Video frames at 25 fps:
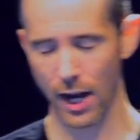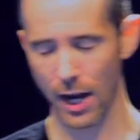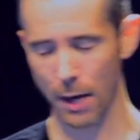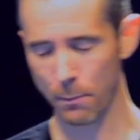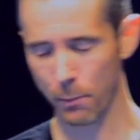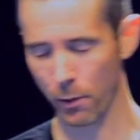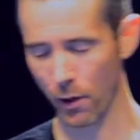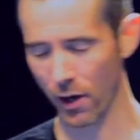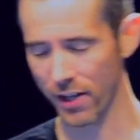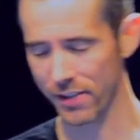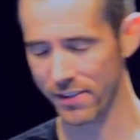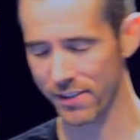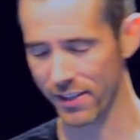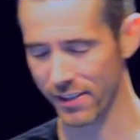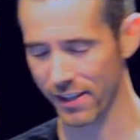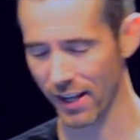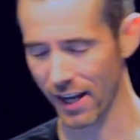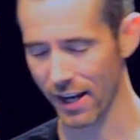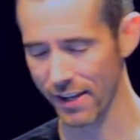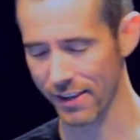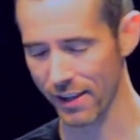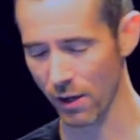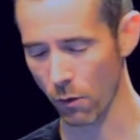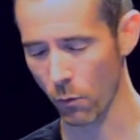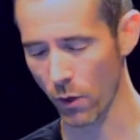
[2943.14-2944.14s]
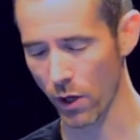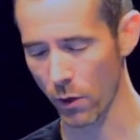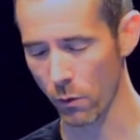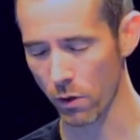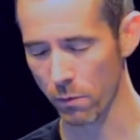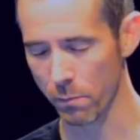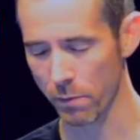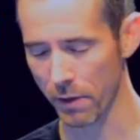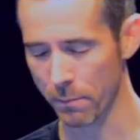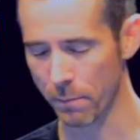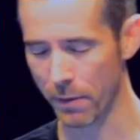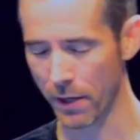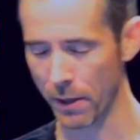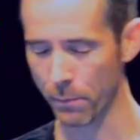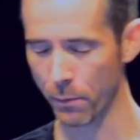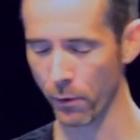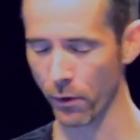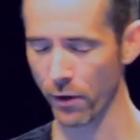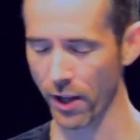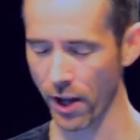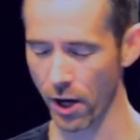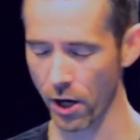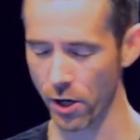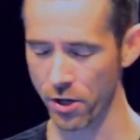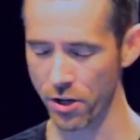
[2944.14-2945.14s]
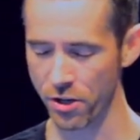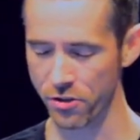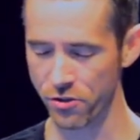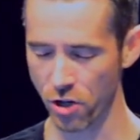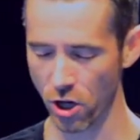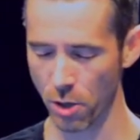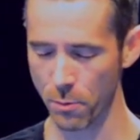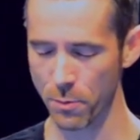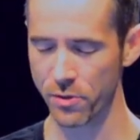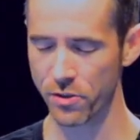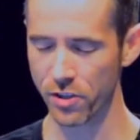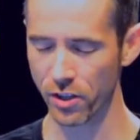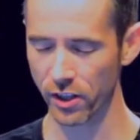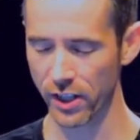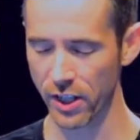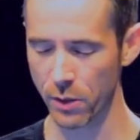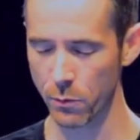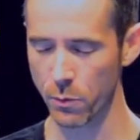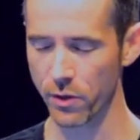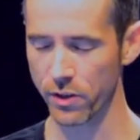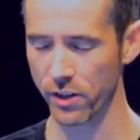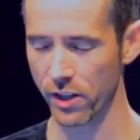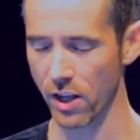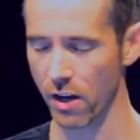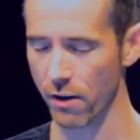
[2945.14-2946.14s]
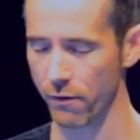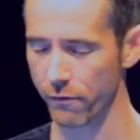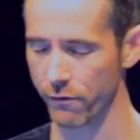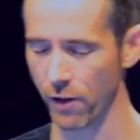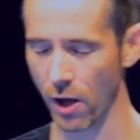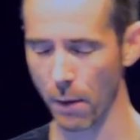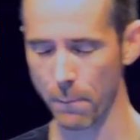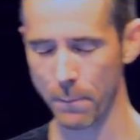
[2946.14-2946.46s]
I pray today that we would be people that are determined to lead with love,